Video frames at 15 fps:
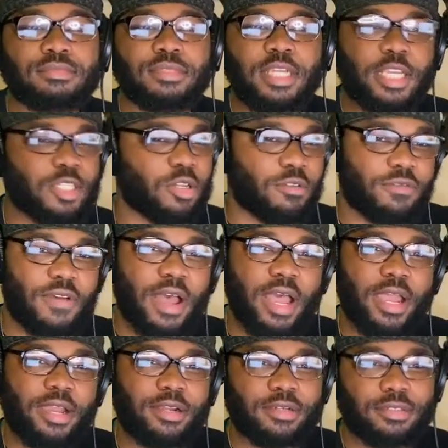He's on
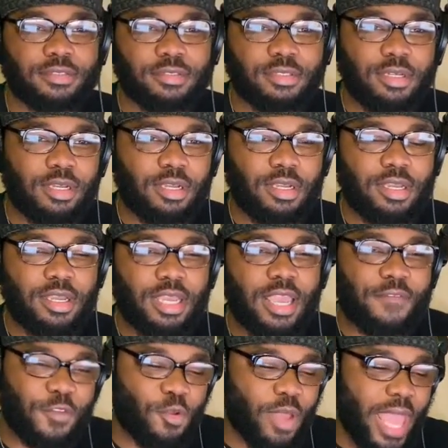fire.
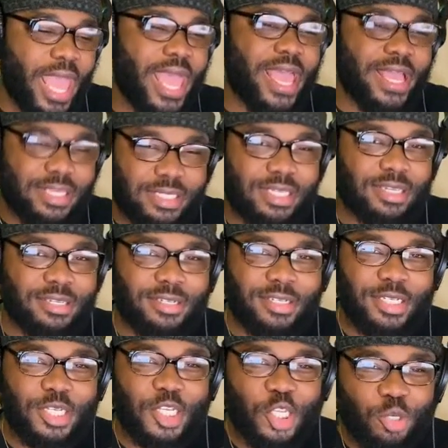If you ask,
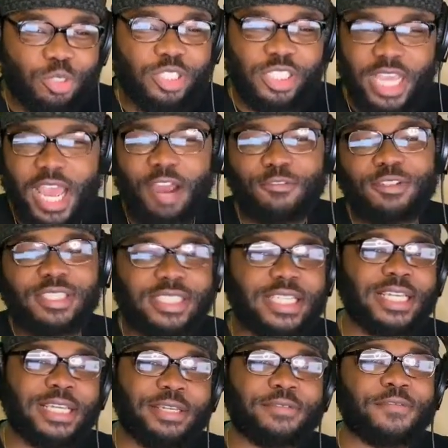you shall
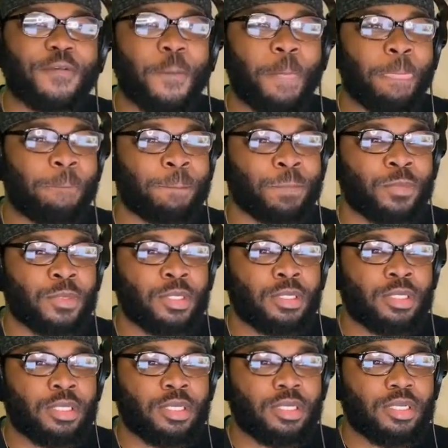receive.
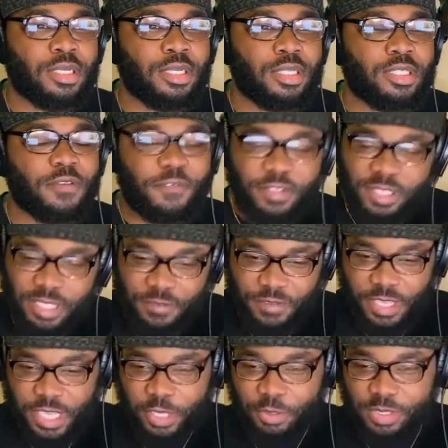The
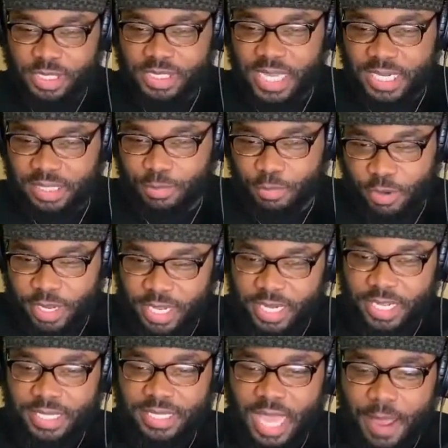Philadelphia Eagles decided to bring
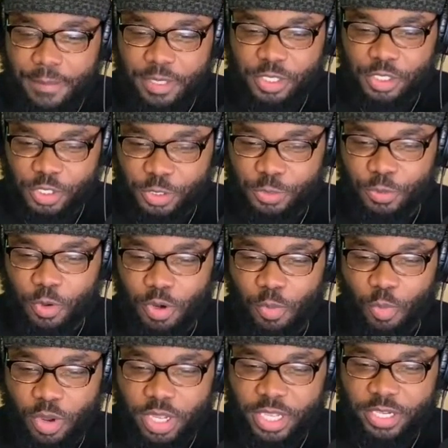in Ndamukong Suh on a
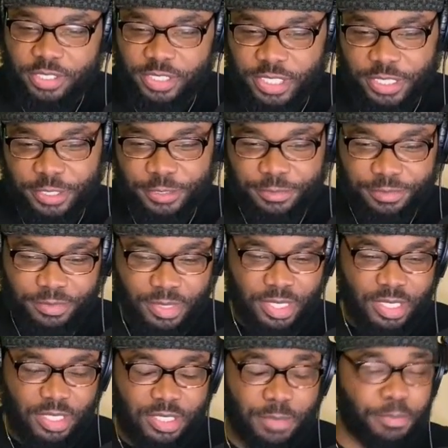one-year deal
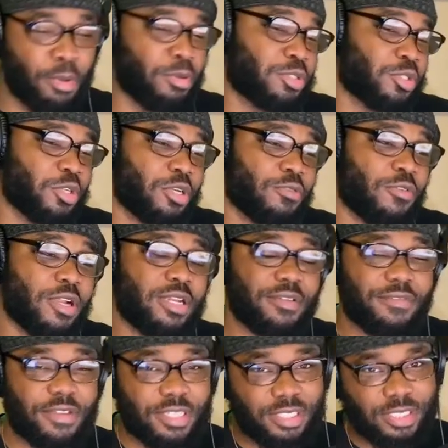to bolster their run
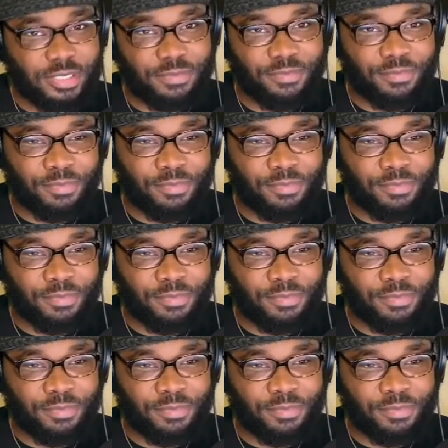defense.